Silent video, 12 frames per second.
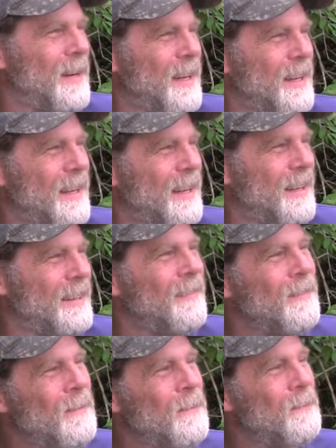But,
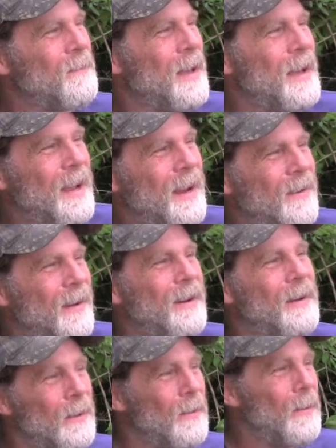anyway,
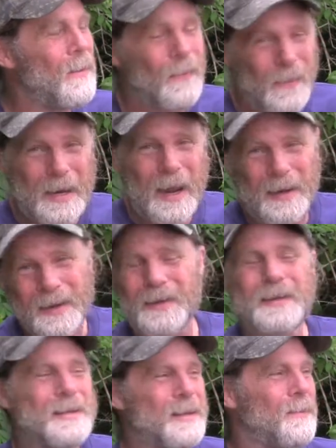we got a
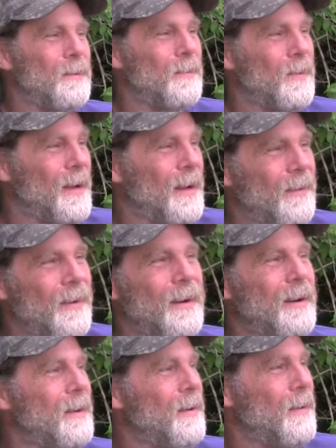good summer planned. We're
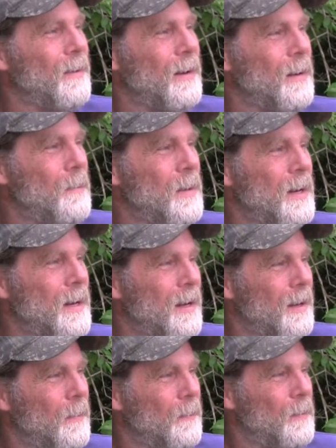gonna be
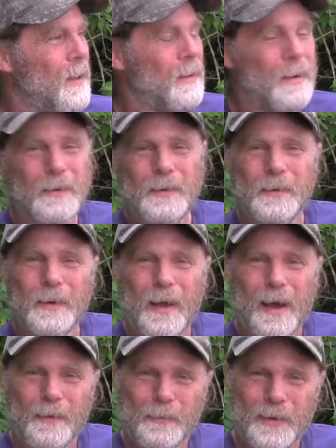out here doing a
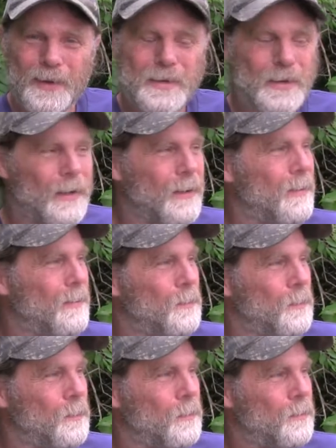lot of fishing.
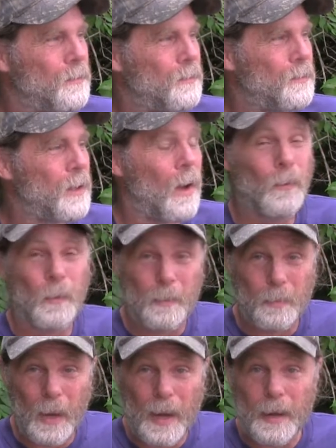We
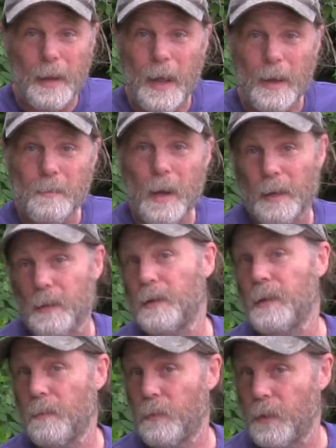plan to head back to
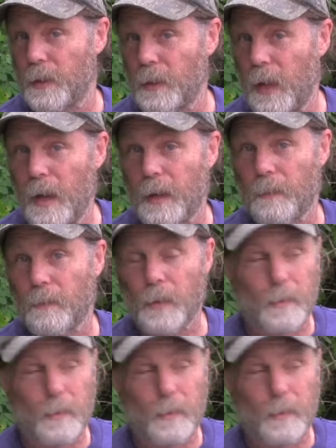Deep Creek Lake.